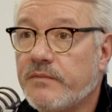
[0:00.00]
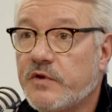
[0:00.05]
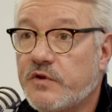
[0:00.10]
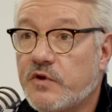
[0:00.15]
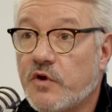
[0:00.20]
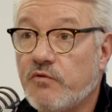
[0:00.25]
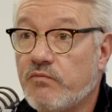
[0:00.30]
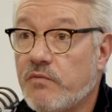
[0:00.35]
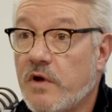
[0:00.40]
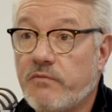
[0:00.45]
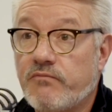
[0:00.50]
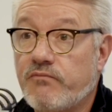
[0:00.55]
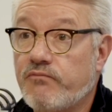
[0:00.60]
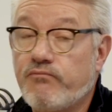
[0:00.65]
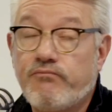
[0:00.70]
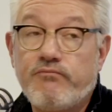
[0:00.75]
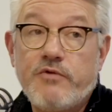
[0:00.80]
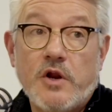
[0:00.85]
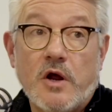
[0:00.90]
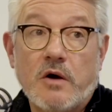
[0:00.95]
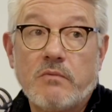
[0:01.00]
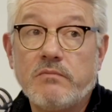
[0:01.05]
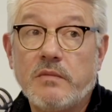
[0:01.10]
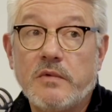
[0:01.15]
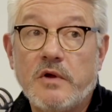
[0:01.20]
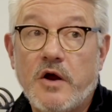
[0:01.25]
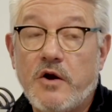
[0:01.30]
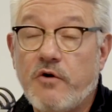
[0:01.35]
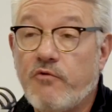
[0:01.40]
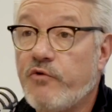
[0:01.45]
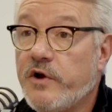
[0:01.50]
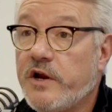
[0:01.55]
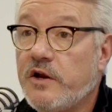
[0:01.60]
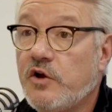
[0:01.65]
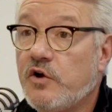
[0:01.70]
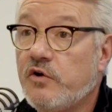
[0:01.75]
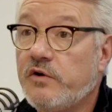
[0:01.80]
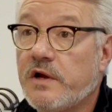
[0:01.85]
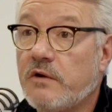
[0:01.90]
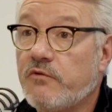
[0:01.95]
So a
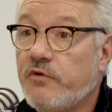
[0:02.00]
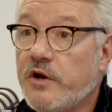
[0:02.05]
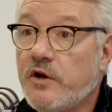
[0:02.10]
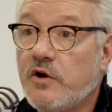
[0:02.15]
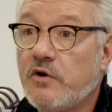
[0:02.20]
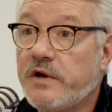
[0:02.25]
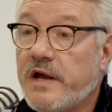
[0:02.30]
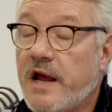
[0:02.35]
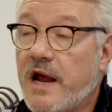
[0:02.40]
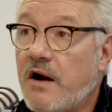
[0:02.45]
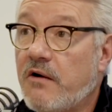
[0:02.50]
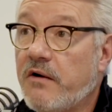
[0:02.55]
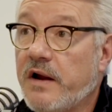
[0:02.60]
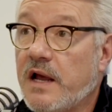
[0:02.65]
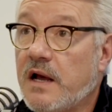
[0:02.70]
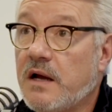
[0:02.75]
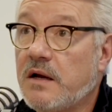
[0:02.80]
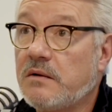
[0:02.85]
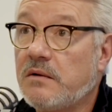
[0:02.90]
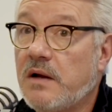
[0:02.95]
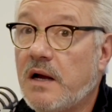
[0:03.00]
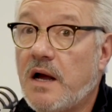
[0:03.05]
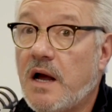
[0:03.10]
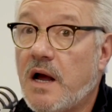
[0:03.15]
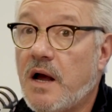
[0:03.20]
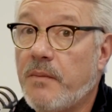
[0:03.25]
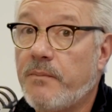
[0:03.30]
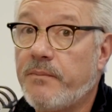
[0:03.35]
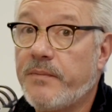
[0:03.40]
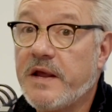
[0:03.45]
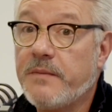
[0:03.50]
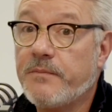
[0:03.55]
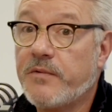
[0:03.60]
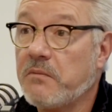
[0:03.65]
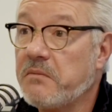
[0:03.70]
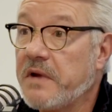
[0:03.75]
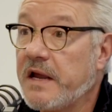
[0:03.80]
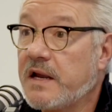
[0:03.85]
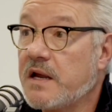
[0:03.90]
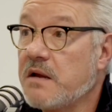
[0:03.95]
renewed area,
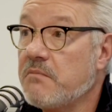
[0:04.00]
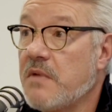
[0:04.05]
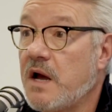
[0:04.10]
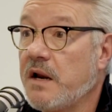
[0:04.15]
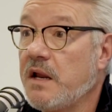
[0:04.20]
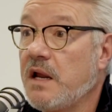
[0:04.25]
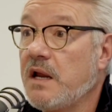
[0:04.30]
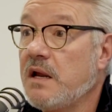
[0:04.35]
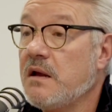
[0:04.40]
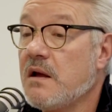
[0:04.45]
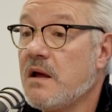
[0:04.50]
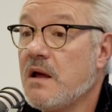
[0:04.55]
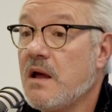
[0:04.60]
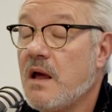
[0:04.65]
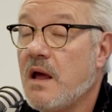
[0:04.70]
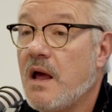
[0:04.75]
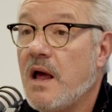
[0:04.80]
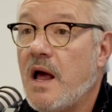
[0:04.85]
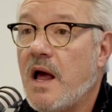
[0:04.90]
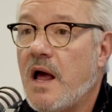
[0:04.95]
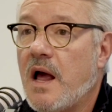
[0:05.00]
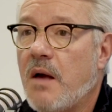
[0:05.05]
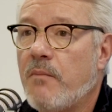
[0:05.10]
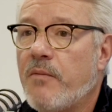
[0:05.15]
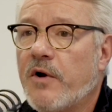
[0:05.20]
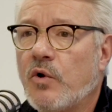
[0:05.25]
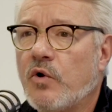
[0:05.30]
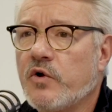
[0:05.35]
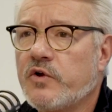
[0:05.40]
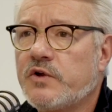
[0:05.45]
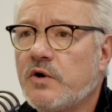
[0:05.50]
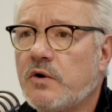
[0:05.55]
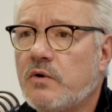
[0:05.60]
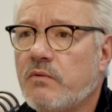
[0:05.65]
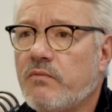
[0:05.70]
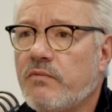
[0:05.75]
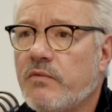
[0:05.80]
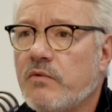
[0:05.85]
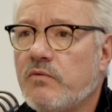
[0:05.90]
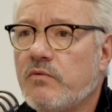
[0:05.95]
people making money, but
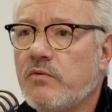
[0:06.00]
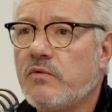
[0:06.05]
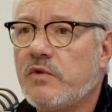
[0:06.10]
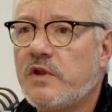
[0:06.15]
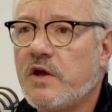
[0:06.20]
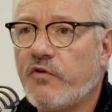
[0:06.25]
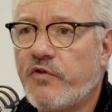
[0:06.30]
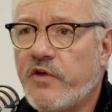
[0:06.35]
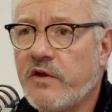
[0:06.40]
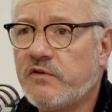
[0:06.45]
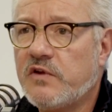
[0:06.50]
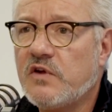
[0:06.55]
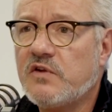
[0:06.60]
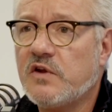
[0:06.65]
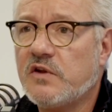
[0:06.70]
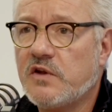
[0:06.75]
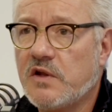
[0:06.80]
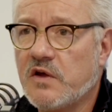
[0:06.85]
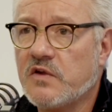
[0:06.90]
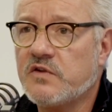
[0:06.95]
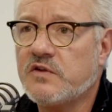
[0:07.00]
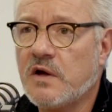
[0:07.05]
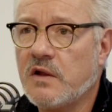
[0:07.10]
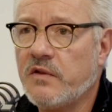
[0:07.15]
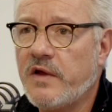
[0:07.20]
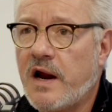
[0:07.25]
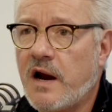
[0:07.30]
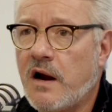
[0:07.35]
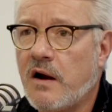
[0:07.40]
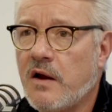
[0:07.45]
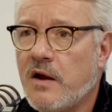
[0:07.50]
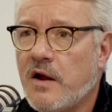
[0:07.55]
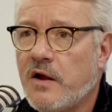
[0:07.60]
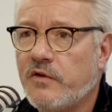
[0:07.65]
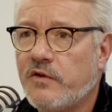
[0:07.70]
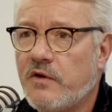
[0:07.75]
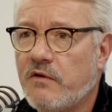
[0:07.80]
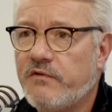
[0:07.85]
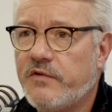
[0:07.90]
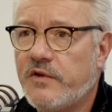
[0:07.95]
also the authenticity is still there.
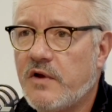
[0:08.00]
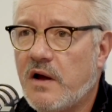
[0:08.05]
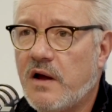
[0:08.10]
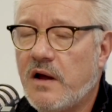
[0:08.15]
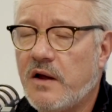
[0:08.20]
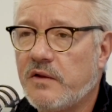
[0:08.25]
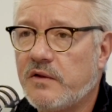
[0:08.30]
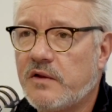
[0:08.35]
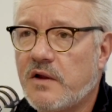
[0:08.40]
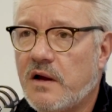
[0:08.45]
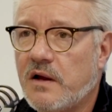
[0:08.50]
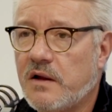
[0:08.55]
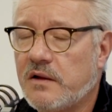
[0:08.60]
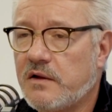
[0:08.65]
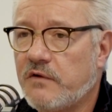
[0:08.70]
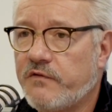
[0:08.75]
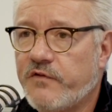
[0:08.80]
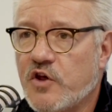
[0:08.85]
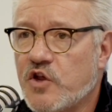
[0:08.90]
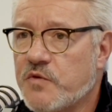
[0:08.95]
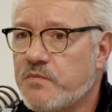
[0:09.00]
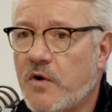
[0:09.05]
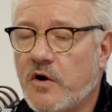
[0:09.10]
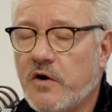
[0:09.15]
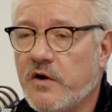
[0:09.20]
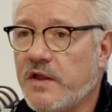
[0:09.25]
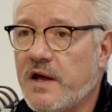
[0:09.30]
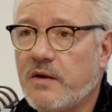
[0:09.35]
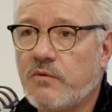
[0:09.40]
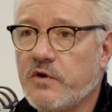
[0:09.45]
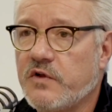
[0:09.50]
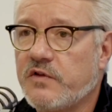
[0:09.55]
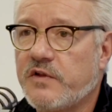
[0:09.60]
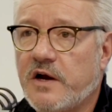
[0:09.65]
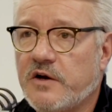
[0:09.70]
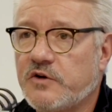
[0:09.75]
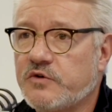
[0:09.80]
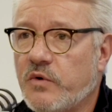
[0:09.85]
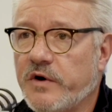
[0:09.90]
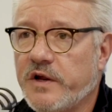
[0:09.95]
The fishmonger that was
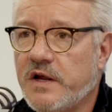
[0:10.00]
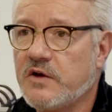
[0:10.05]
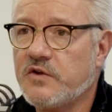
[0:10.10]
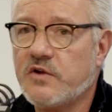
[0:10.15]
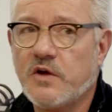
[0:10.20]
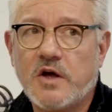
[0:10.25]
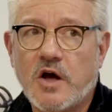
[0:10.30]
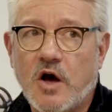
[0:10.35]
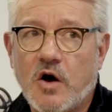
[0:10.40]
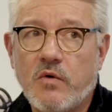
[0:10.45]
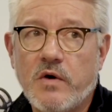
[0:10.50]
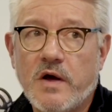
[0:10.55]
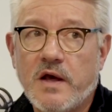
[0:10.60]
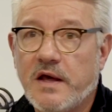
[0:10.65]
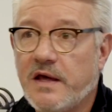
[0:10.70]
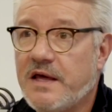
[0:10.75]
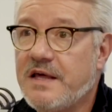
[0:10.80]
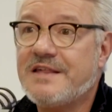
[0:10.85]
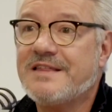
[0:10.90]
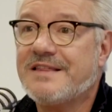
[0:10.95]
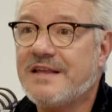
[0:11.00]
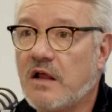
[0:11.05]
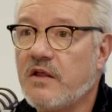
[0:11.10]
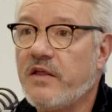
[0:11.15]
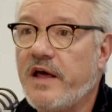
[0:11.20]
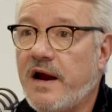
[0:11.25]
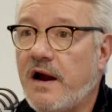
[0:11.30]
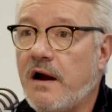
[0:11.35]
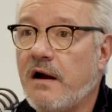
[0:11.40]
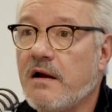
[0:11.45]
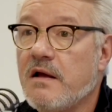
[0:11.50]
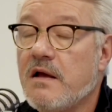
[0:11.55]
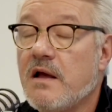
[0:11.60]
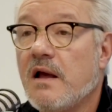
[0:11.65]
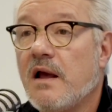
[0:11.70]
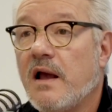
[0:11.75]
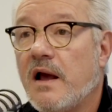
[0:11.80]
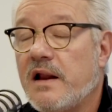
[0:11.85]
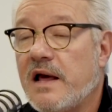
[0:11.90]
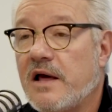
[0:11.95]
there 20 years ago, he's still there,
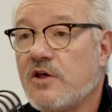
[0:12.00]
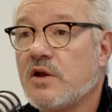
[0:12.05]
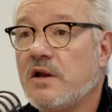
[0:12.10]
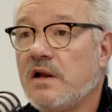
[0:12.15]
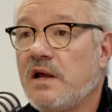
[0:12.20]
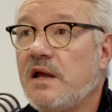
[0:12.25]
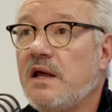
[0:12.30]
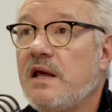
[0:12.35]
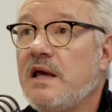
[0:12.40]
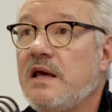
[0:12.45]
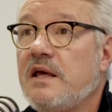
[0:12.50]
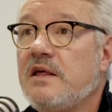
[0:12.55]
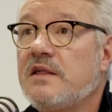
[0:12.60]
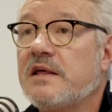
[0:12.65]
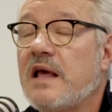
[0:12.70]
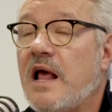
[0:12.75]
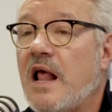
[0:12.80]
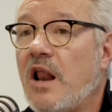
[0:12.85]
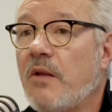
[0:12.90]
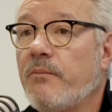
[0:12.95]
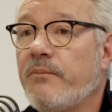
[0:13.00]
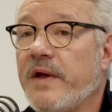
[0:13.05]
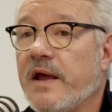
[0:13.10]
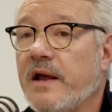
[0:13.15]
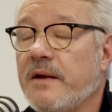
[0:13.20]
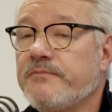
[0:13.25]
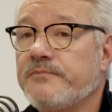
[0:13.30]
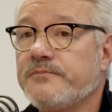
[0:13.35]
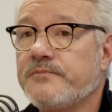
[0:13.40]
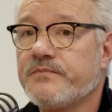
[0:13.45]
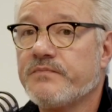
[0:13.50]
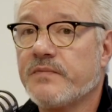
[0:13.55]
and actually he's helping.